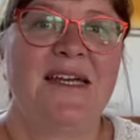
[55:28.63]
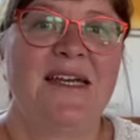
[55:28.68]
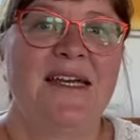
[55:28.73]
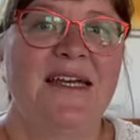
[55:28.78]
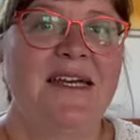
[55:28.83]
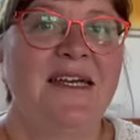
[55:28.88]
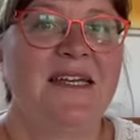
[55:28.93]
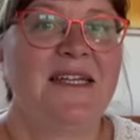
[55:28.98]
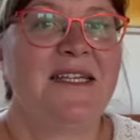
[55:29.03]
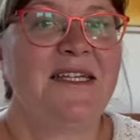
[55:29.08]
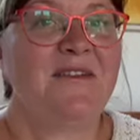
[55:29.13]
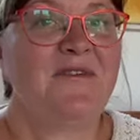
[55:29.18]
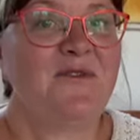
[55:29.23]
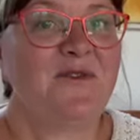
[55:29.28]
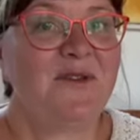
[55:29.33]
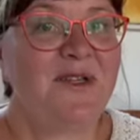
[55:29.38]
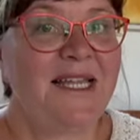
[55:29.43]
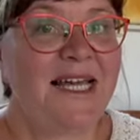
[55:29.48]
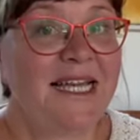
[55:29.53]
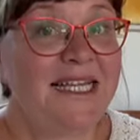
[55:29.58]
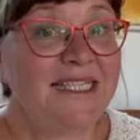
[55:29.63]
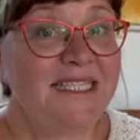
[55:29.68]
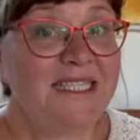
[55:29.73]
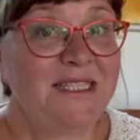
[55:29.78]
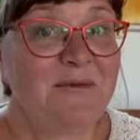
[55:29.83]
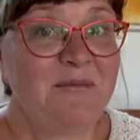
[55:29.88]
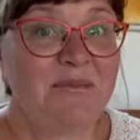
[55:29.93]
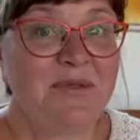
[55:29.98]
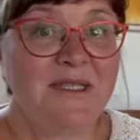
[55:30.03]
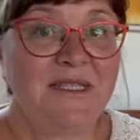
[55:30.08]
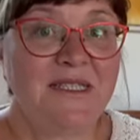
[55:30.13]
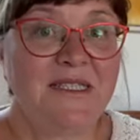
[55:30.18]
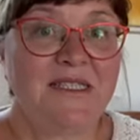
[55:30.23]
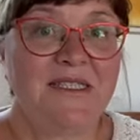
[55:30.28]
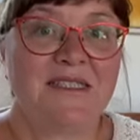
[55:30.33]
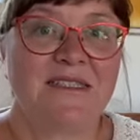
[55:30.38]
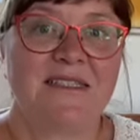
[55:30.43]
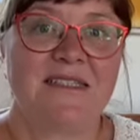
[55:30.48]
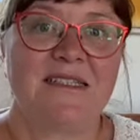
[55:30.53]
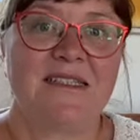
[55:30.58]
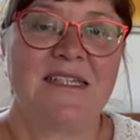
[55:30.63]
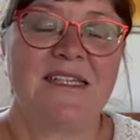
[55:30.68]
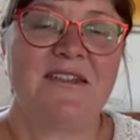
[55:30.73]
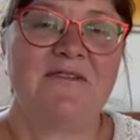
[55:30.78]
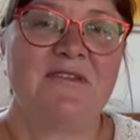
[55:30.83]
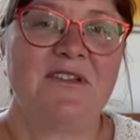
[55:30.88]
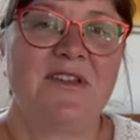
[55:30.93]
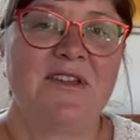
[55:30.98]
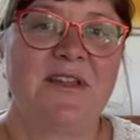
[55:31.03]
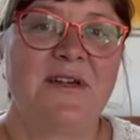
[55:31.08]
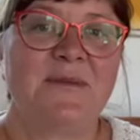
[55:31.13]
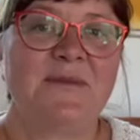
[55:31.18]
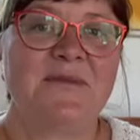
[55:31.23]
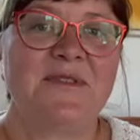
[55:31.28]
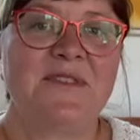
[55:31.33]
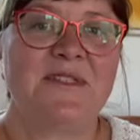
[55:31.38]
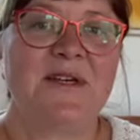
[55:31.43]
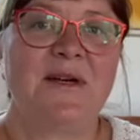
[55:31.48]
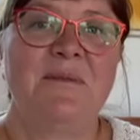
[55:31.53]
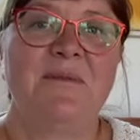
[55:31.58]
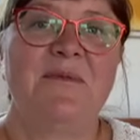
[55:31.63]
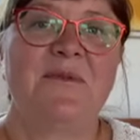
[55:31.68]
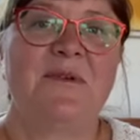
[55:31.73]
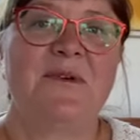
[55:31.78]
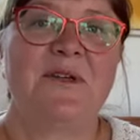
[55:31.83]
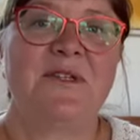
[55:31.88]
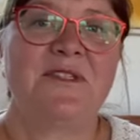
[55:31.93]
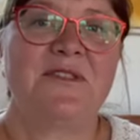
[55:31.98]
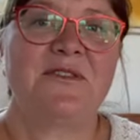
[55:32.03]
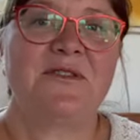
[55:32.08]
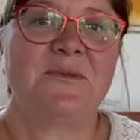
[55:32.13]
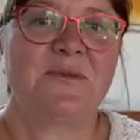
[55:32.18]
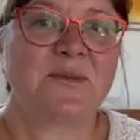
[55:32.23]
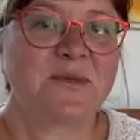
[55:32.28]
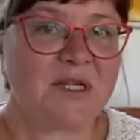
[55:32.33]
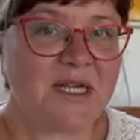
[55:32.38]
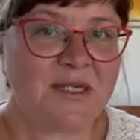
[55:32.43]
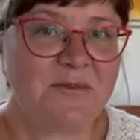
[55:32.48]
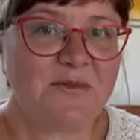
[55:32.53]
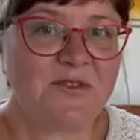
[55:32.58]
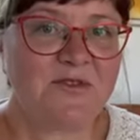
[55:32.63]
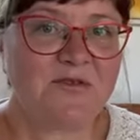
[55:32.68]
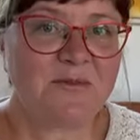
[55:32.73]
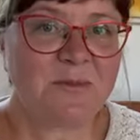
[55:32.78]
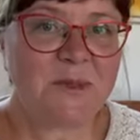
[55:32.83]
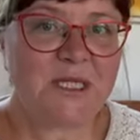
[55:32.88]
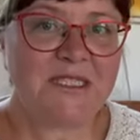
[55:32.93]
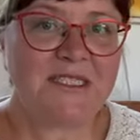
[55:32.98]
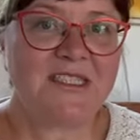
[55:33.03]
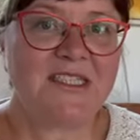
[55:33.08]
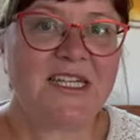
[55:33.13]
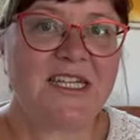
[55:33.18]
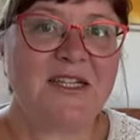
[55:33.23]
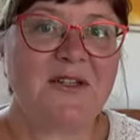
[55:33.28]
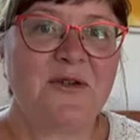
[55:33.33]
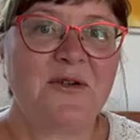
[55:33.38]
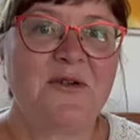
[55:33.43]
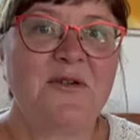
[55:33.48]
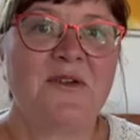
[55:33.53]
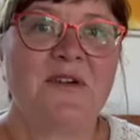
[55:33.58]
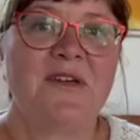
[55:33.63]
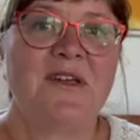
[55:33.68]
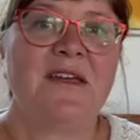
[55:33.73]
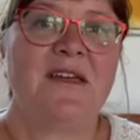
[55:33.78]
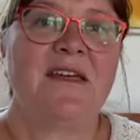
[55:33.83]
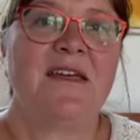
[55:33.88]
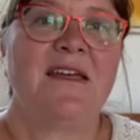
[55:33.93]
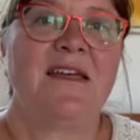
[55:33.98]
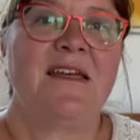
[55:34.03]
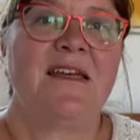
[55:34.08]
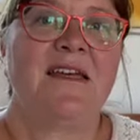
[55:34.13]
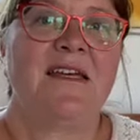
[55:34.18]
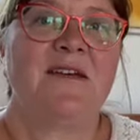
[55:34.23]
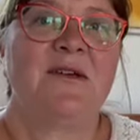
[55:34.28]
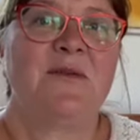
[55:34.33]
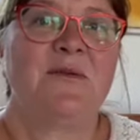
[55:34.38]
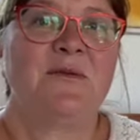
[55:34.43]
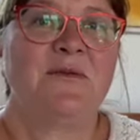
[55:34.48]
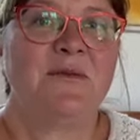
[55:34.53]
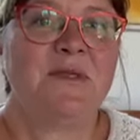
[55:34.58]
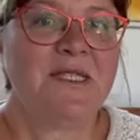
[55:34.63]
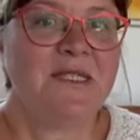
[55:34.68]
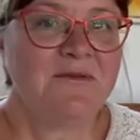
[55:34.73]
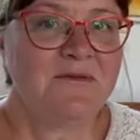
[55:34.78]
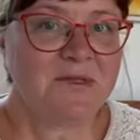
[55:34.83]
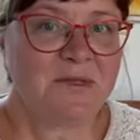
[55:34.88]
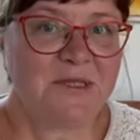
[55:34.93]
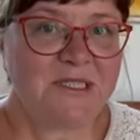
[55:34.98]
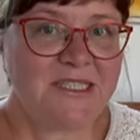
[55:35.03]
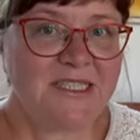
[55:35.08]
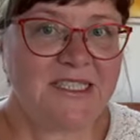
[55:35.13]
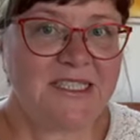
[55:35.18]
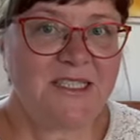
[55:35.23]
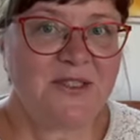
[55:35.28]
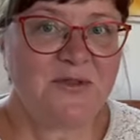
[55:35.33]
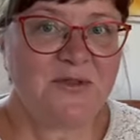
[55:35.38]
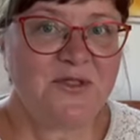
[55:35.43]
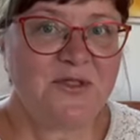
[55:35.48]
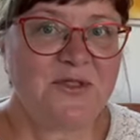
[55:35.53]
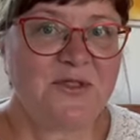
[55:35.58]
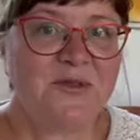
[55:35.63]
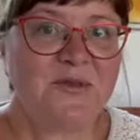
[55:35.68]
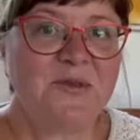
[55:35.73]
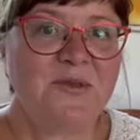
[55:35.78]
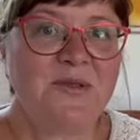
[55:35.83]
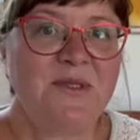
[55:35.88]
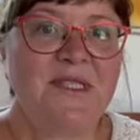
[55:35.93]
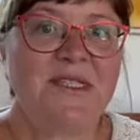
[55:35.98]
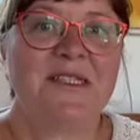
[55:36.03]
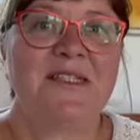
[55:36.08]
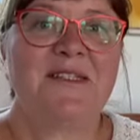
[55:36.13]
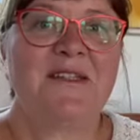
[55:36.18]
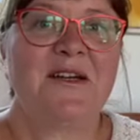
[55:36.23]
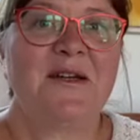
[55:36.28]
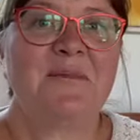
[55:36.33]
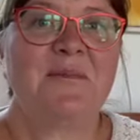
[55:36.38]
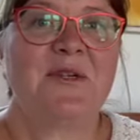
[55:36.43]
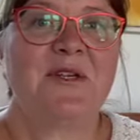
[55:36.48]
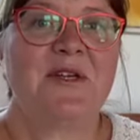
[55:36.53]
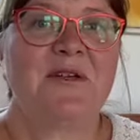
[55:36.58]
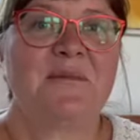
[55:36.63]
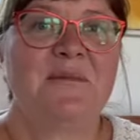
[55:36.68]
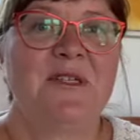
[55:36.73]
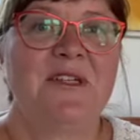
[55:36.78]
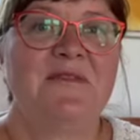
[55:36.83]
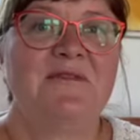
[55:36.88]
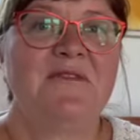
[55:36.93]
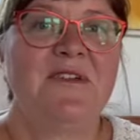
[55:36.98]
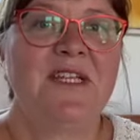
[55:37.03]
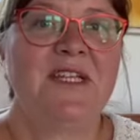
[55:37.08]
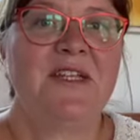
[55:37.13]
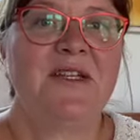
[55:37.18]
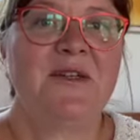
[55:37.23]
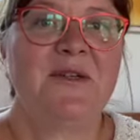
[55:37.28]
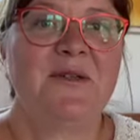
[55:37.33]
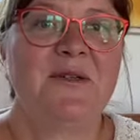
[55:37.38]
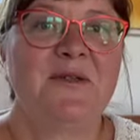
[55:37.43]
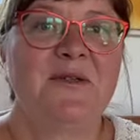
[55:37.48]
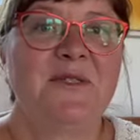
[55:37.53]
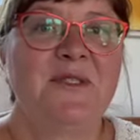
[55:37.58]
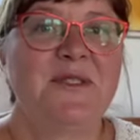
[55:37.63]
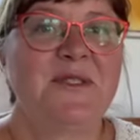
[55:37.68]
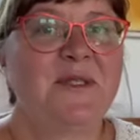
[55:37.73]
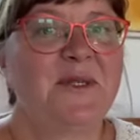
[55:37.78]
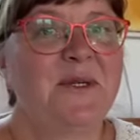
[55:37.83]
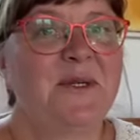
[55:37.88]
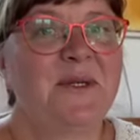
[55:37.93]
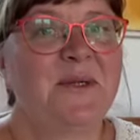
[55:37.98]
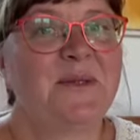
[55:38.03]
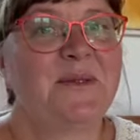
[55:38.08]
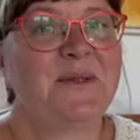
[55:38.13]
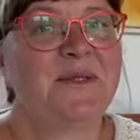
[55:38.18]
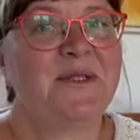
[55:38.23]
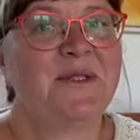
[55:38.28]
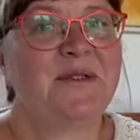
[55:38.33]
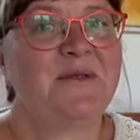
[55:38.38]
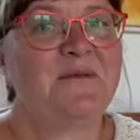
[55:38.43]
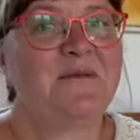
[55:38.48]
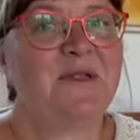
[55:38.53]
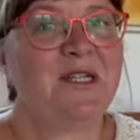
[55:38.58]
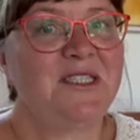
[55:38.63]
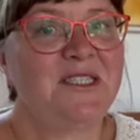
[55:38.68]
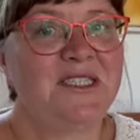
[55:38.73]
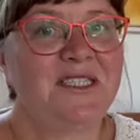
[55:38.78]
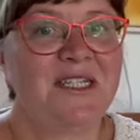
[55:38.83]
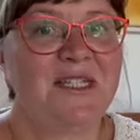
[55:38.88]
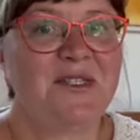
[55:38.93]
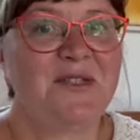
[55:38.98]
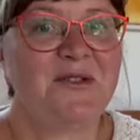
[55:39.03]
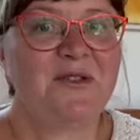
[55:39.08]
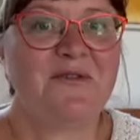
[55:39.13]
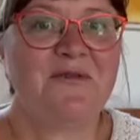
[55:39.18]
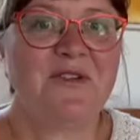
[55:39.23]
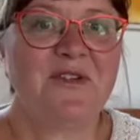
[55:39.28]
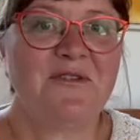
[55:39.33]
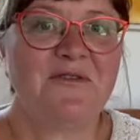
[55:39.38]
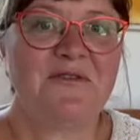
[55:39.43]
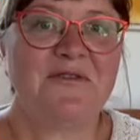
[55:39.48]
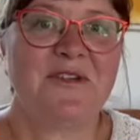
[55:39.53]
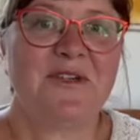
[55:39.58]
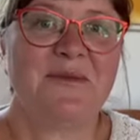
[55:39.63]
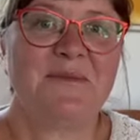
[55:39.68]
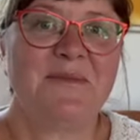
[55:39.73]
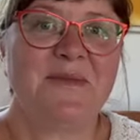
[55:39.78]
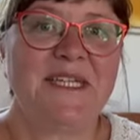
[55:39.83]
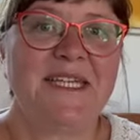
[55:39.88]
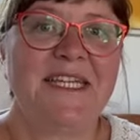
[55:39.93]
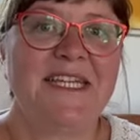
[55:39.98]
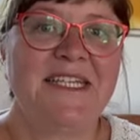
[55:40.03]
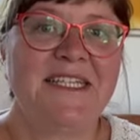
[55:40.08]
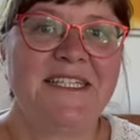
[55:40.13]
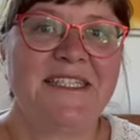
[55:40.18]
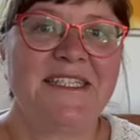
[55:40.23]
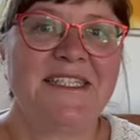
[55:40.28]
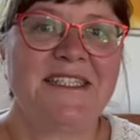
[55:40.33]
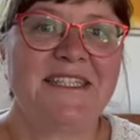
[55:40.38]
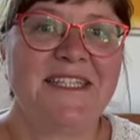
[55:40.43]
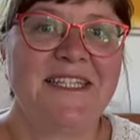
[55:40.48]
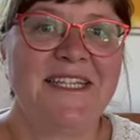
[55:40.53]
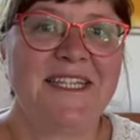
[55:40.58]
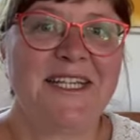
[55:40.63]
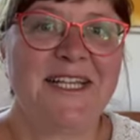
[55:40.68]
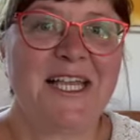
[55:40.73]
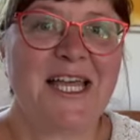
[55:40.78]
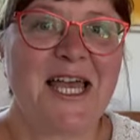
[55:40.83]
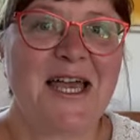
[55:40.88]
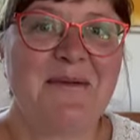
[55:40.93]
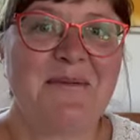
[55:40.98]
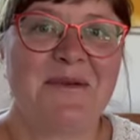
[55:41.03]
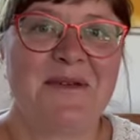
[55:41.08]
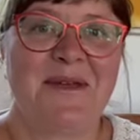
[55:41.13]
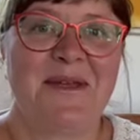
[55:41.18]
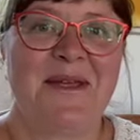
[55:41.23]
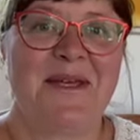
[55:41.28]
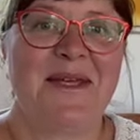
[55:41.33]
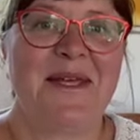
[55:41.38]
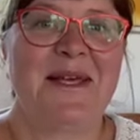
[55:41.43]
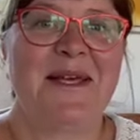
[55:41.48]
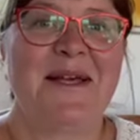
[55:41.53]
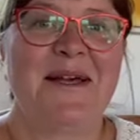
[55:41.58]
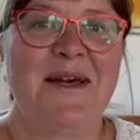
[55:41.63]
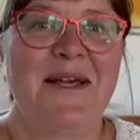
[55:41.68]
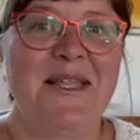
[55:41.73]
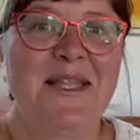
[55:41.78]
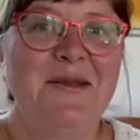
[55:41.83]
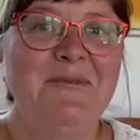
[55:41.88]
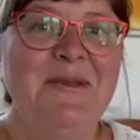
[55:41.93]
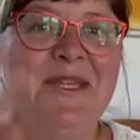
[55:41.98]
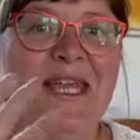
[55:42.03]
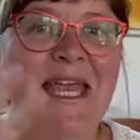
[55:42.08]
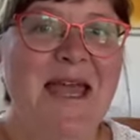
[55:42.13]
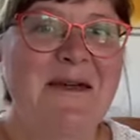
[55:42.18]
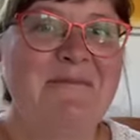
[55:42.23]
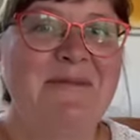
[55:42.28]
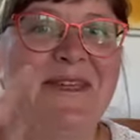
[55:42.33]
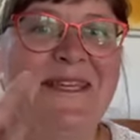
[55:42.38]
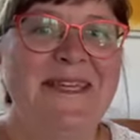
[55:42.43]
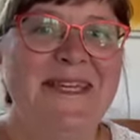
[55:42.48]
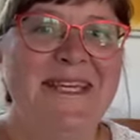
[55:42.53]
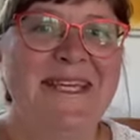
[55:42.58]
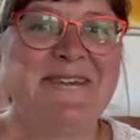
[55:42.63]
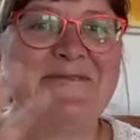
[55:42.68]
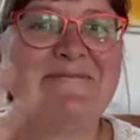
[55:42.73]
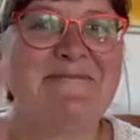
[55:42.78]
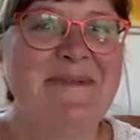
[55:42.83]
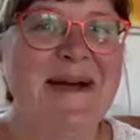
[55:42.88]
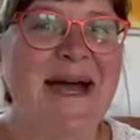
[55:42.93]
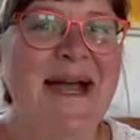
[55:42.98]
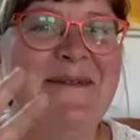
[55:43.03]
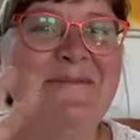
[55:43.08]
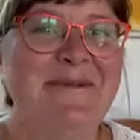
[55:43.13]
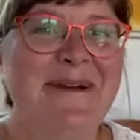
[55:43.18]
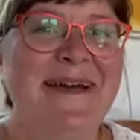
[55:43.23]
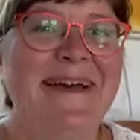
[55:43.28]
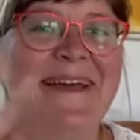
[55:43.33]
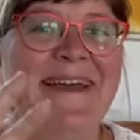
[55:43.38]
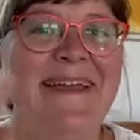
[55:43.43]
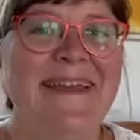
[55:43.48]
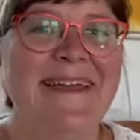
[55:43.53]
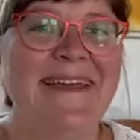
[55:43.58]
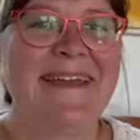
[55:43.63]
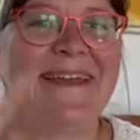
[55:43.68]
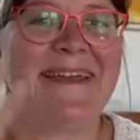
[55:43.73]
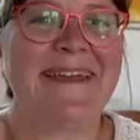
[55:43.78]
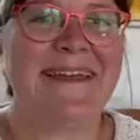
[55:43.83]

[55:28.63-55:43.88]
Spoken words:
If you liked it, please give a thumbs up or subscribe to my channel. We will see you soon in an upcoming video. So, Roger and over from Ingesknittinglab. Color me happy. Bye bye.